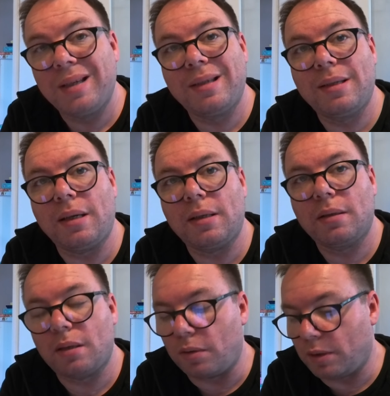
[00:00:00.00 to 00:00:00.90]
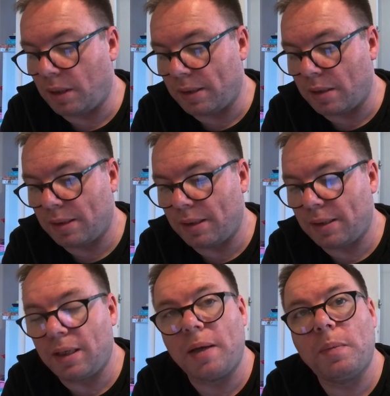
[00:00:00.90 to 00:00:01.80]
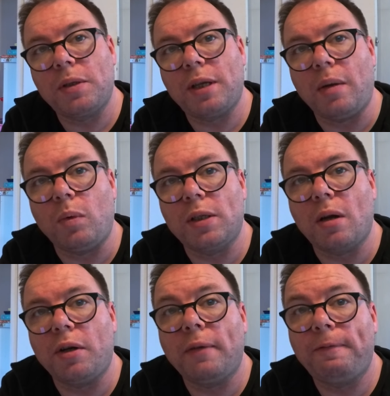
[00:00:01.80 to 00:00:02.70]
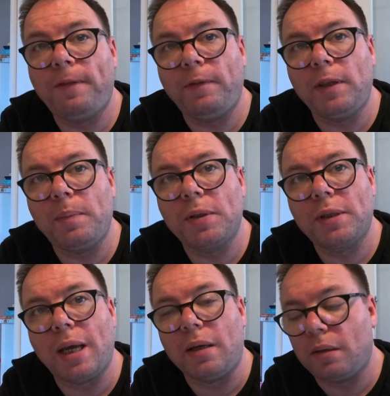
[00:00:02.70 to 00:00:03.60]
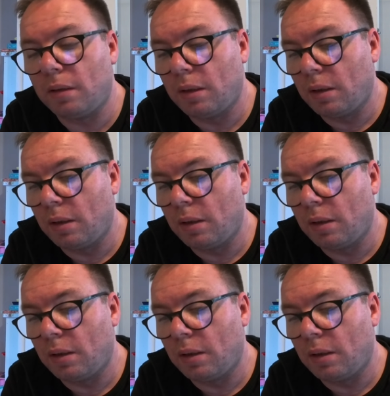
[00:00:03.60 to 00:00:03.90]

so it's at 68%. We started at 50%.